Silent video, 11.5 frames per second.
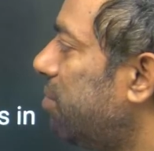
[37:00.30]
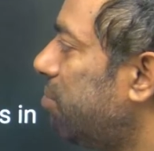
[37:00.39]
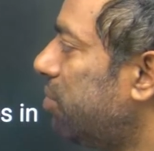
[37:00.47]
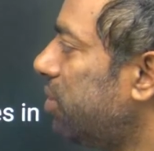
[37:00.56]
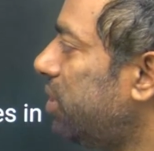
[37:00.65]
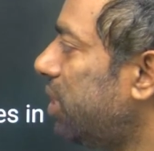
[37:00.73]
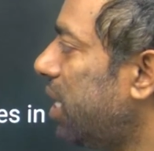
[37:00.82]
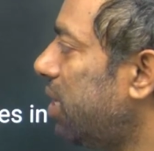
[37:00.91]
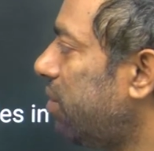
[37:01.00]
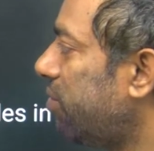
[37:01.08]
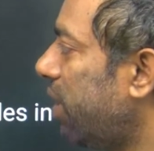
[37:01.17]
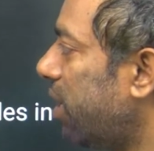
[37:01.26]
Bhuj
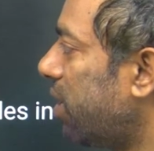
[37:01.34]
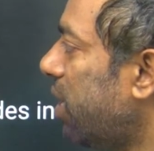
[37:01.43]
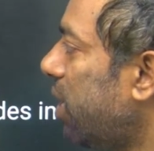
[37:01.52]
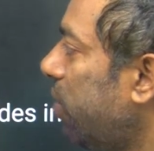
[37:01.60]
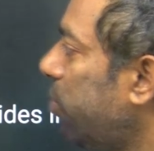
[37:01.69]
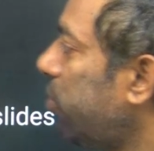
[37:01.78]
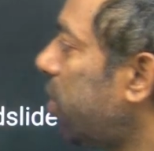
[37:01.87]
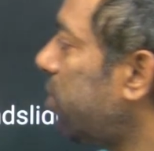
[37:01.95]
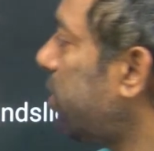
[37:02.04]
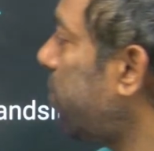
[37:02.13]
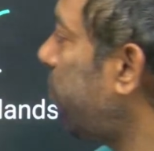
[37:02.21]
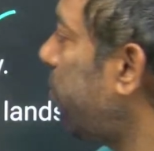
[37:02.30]
earthquake.
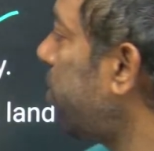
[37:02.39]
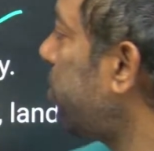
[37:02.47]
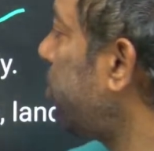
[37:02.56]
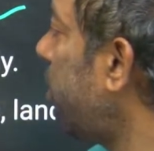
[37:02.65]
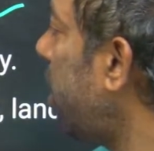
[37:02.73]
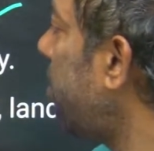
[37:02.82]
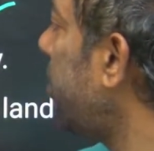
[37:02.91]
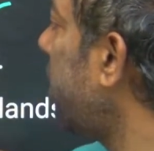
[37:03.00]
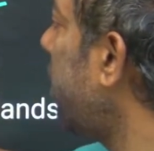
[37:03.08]
2004 tsunami,